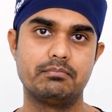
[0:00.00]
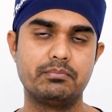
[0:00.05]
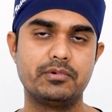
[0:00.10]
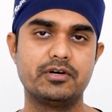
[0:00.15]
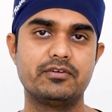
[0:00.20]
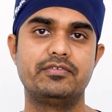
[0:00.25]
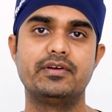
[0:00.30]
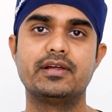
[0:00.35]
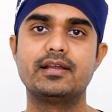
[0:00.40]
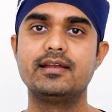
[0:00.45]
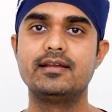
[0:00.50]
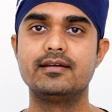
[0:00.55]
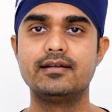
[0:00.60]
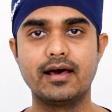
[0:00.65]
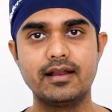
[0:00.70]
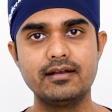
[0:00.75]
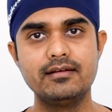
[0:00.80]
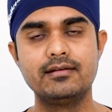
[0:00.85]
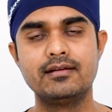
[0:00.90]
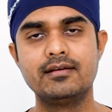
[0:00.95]
perfectly
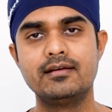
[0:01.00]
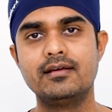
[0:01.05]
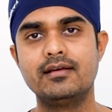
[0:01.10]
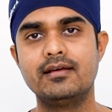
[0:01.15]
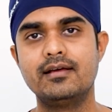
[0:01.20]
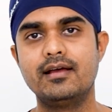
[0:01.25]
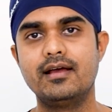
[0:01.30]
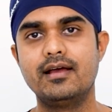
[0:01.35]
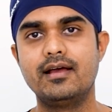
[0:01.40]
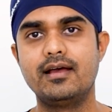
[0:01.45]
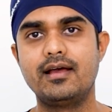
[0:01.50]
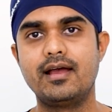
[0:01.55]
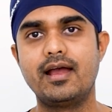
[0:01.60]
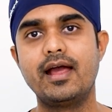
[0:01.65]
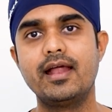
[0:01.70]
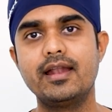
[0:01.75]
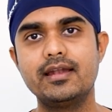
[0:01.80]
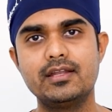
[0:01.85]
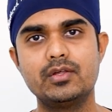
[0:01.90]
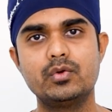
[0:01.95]
done,
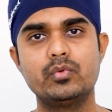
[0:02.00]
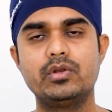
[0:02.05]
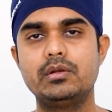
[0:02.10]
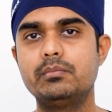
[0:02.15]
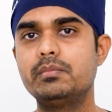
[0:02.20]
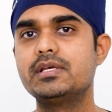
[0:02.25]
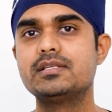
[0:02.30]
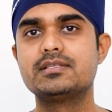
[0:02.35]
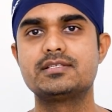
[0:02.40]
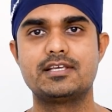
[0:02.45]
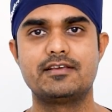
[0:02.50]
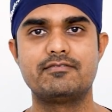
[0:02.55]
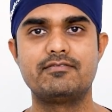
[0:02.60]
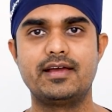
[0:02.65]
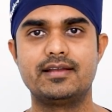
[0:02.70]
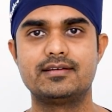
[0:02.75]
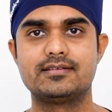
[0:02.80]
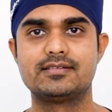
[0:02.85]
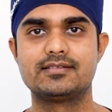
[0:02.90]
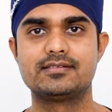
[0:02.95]
and you will be in safe
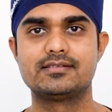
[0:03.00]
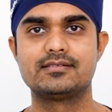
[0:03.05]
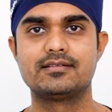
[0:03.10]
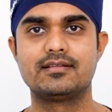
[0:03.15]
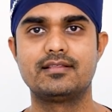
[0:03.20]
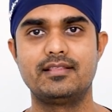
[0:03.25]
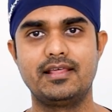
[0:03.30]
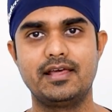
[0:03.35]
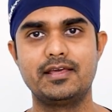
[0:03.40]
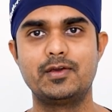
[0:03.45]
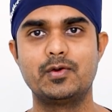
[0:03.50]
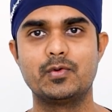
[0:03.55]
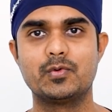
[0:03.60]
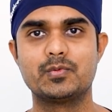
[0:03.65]
hands. Thank